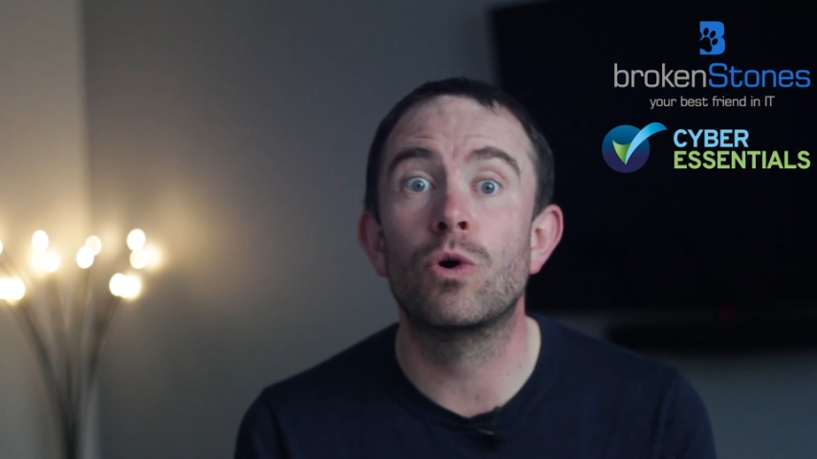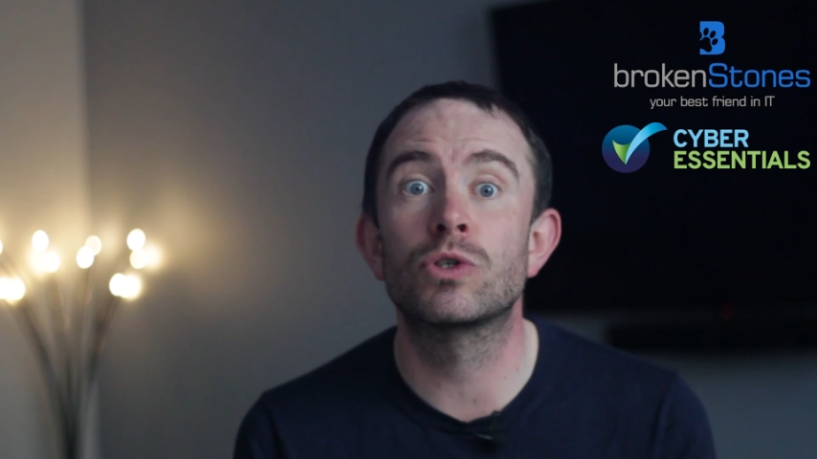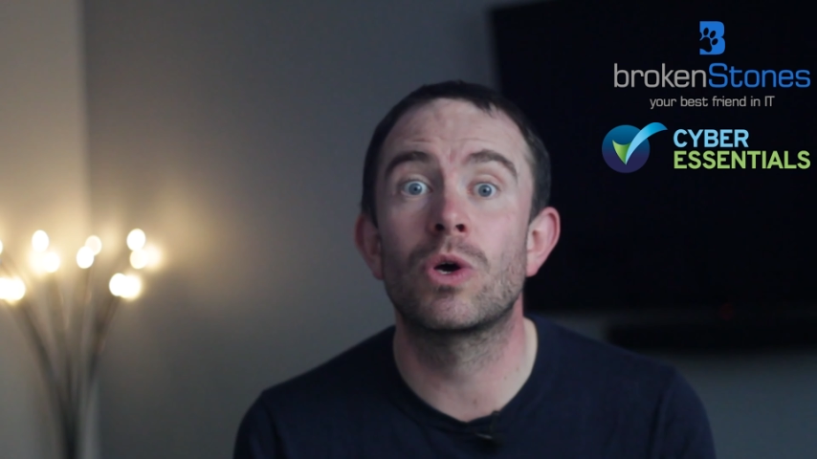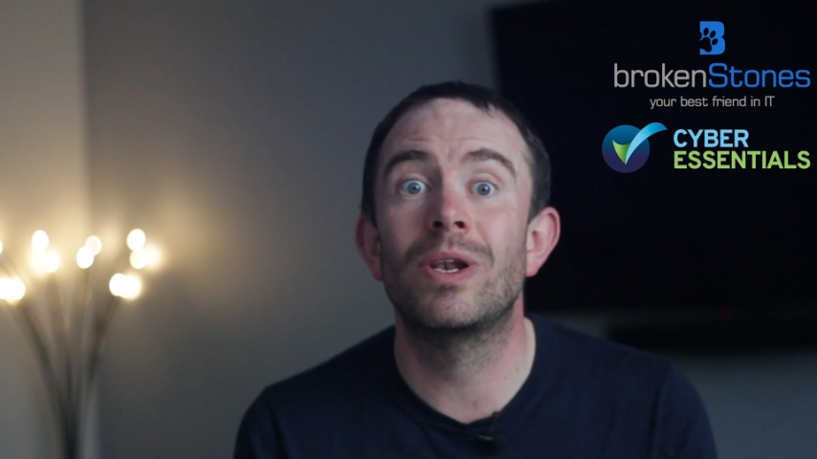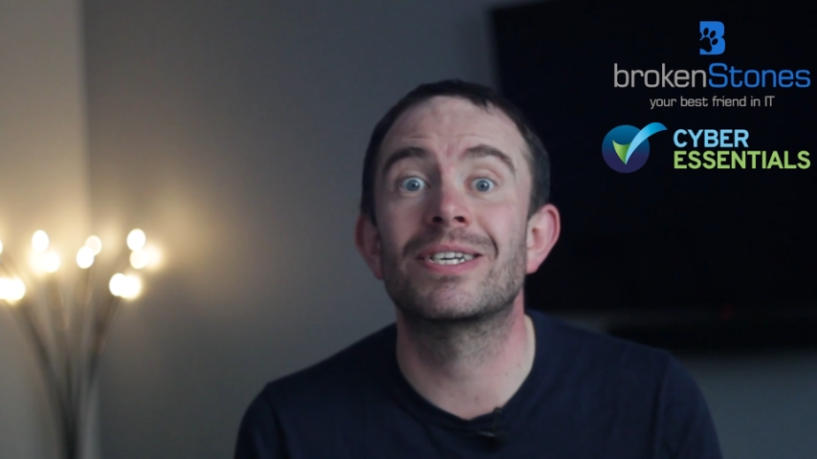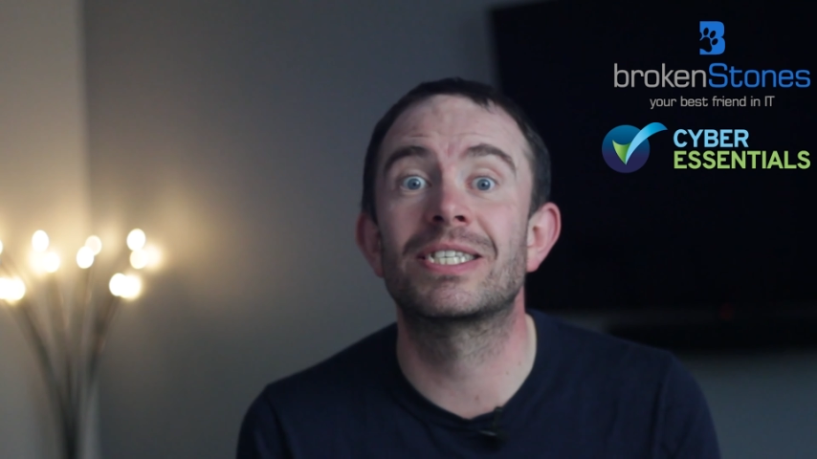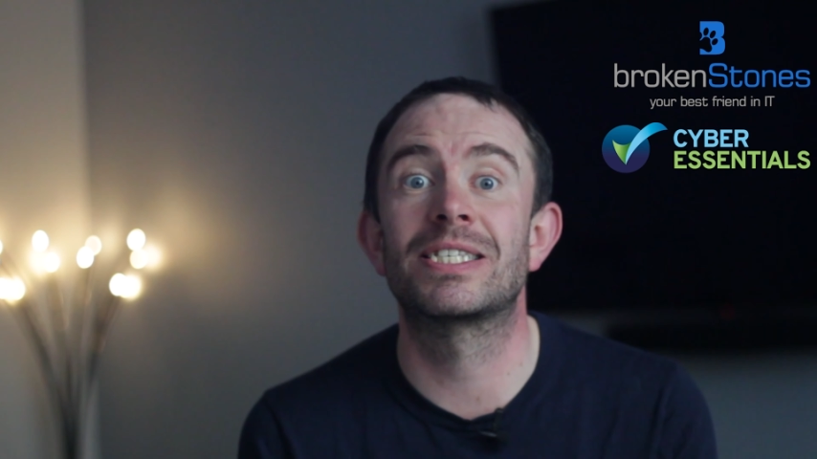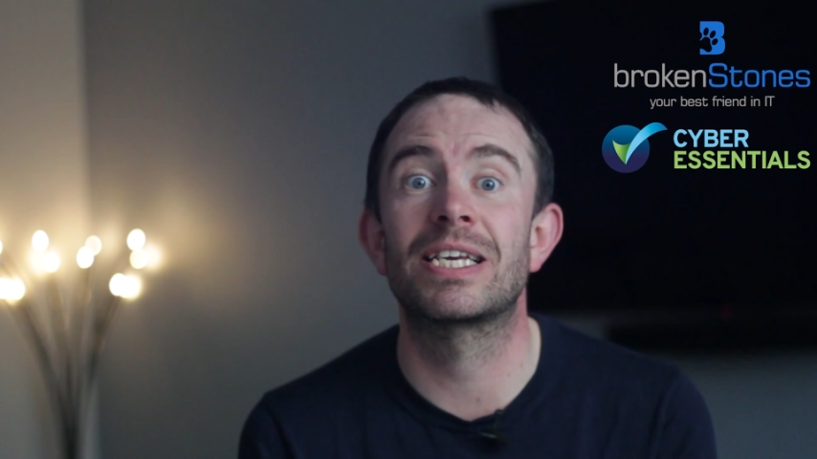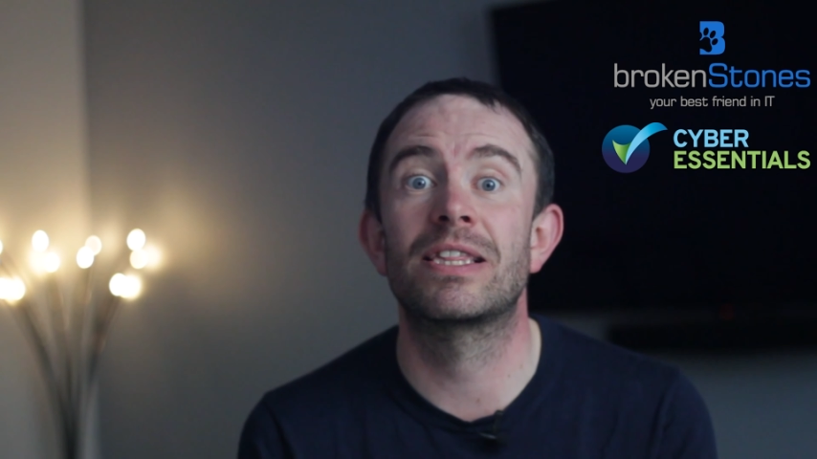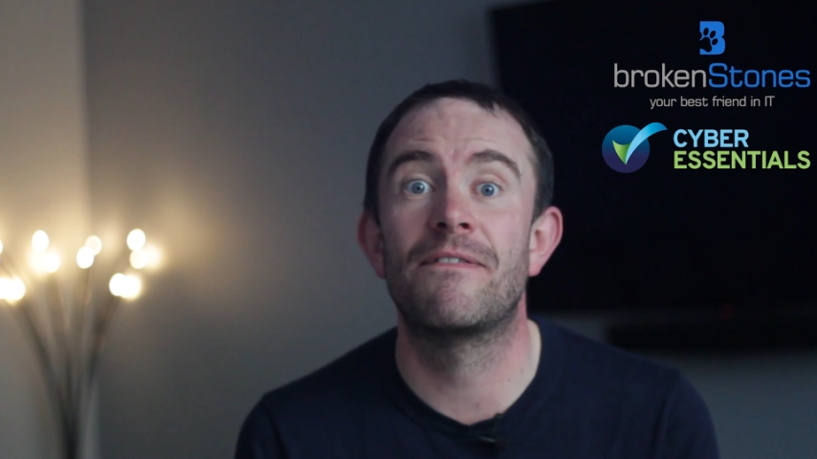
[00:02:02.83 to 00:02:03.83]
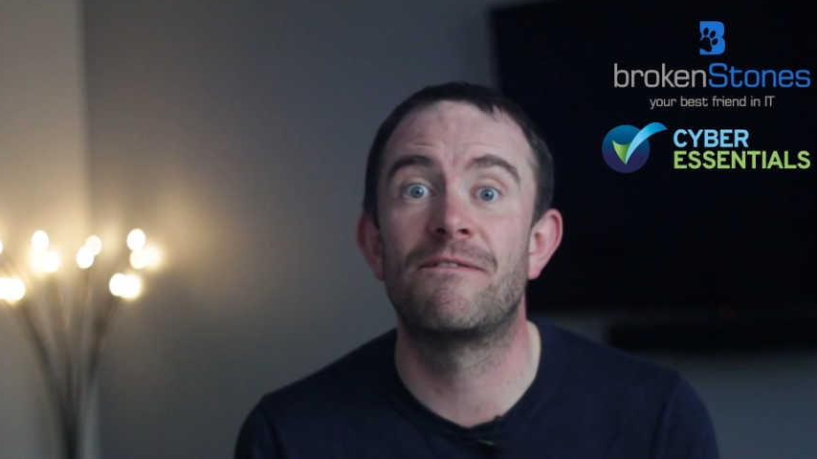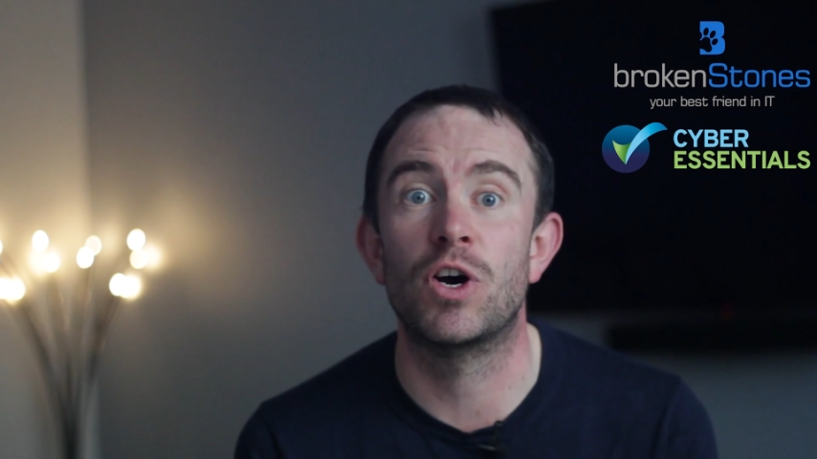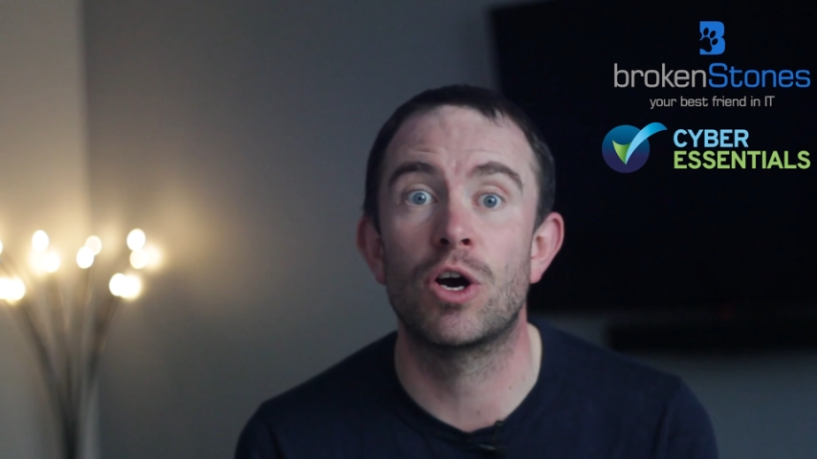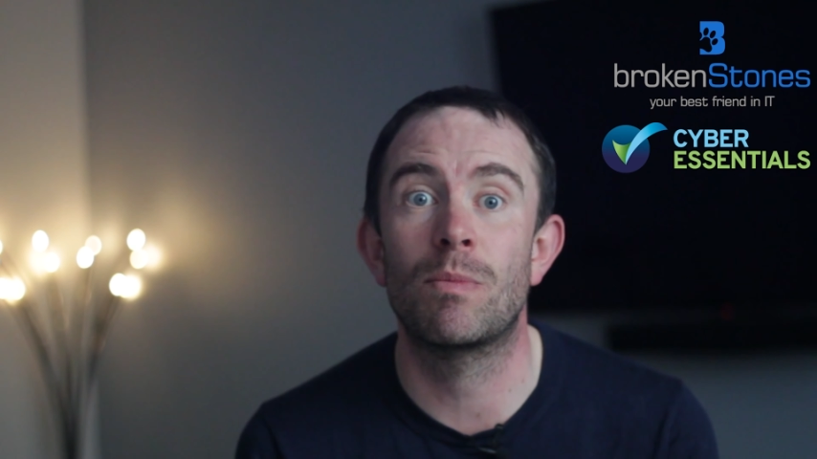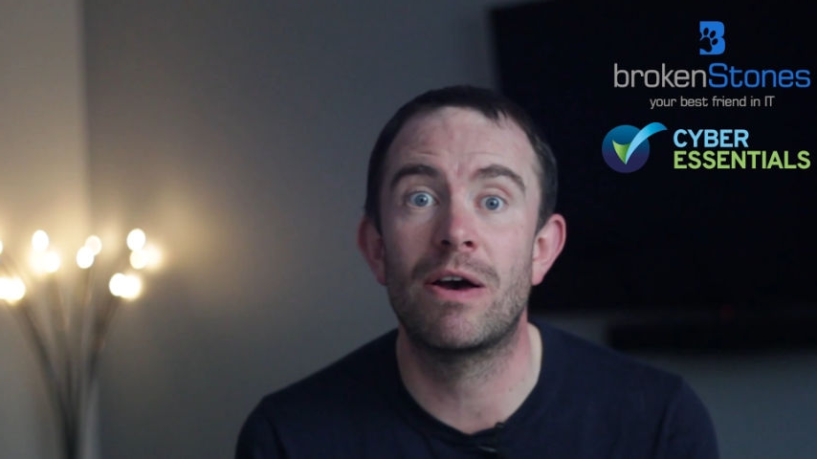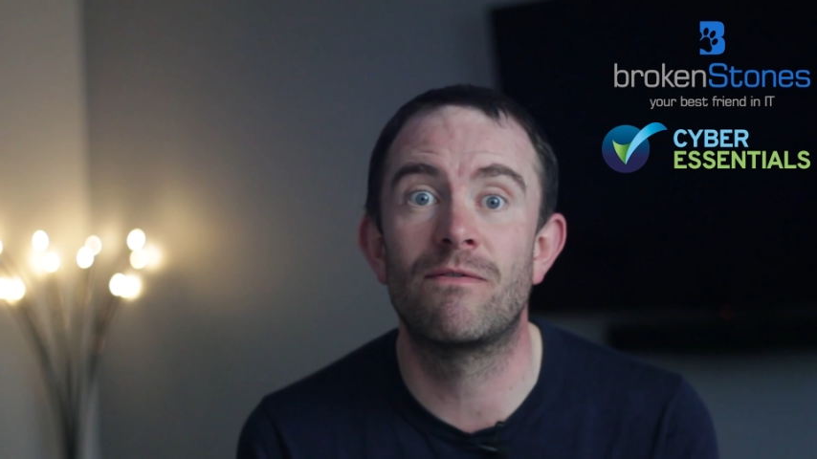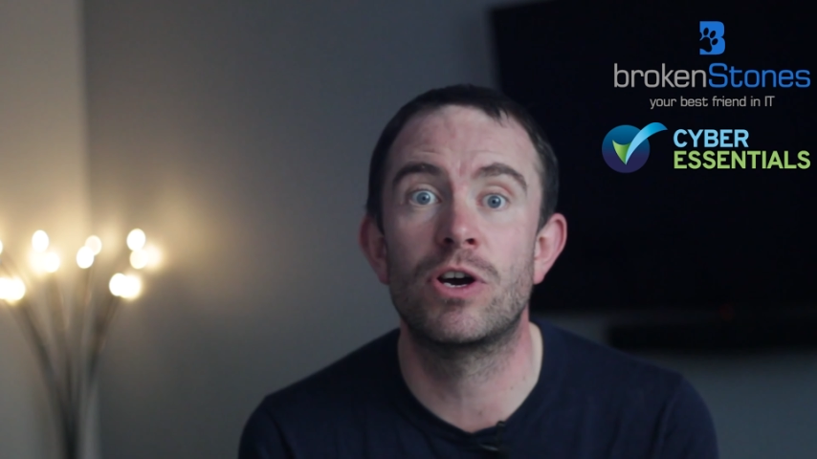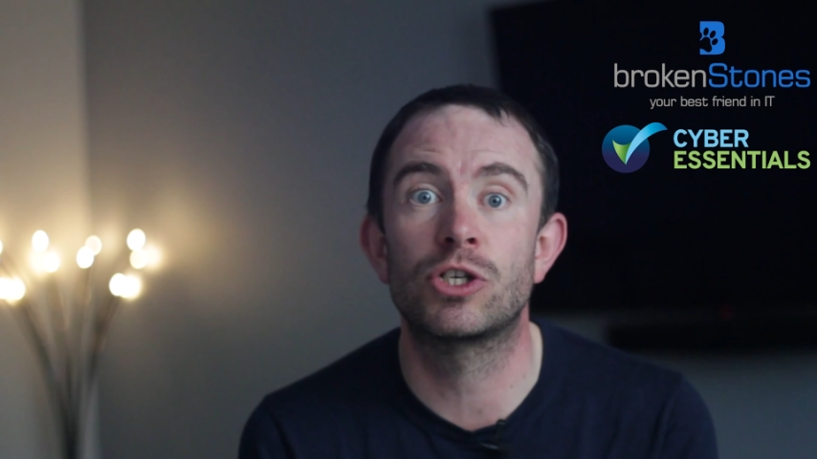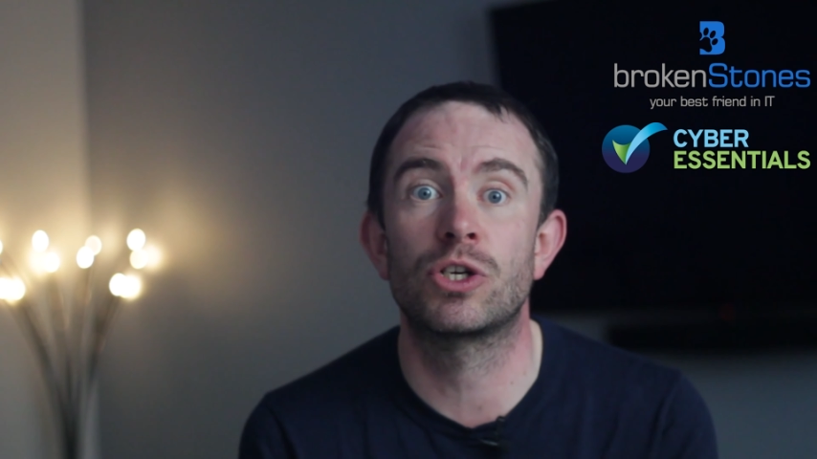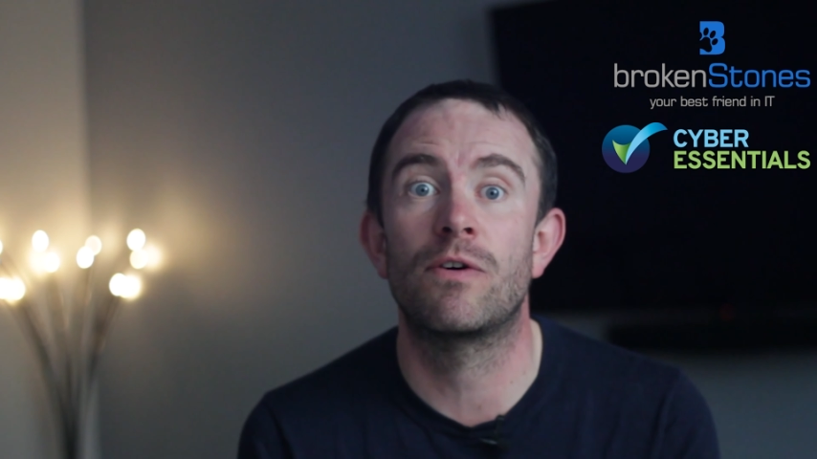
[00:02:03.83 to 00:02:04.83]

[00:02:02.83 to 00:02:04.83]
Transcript: also like to see the firmware version